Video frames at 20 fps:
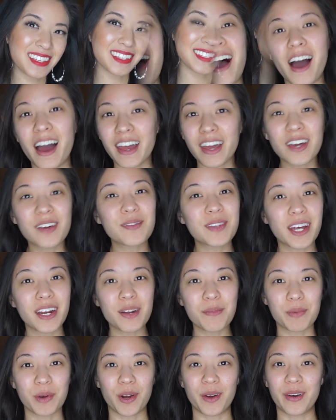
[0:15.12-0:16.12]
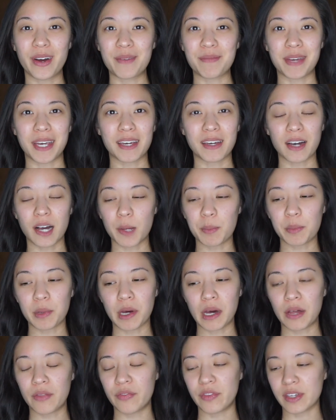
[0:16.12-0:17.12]
I am not a pro at
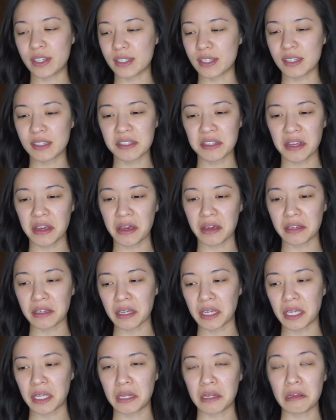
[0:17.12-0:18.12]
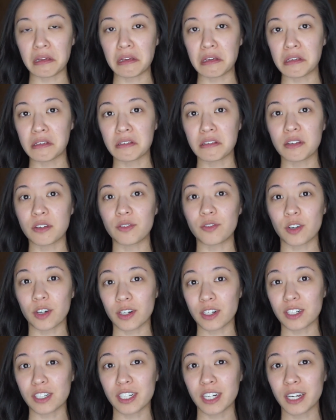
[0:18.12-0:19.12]
makeup. This is like an easy
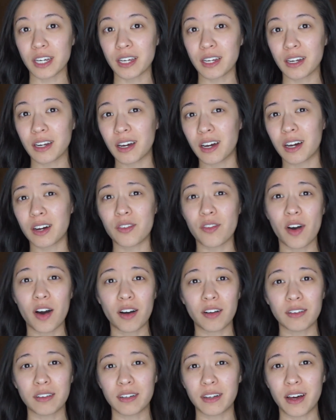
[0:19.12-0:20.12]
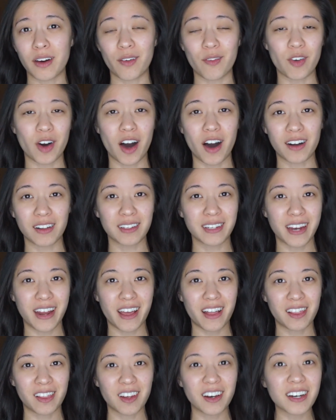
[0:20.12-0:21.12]
version of a
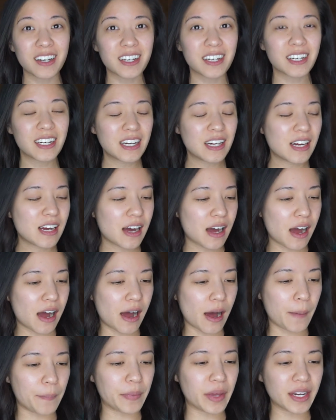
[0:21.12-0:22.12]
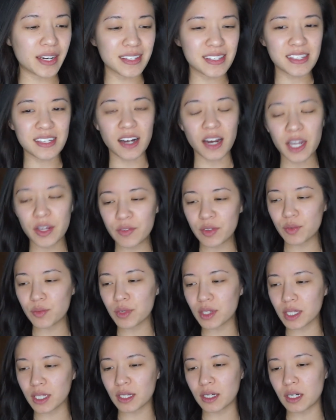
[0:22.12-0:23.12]
holiday look. And it's not even
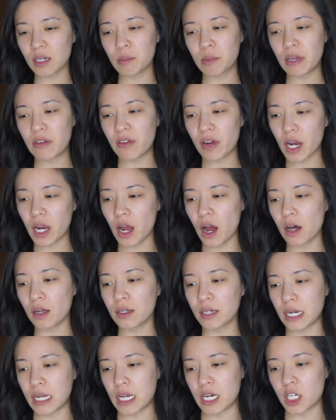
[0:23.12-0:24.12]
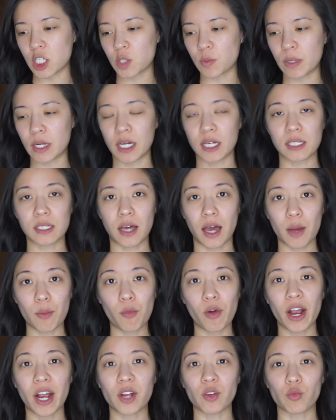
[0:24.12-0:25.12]
really going to be very holiday-ish because I'm
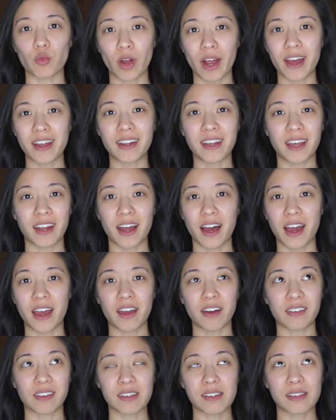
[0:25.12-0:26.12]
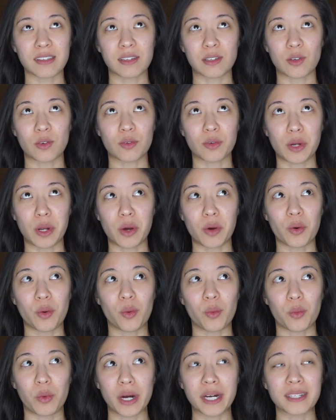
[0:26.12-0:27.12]
wearing red and I honestly don't
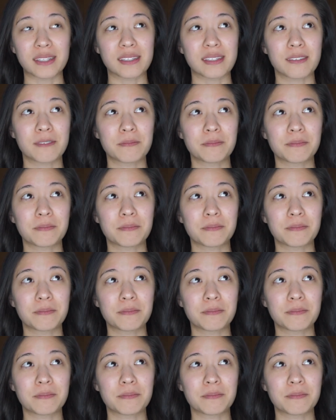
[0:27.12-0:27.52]
know what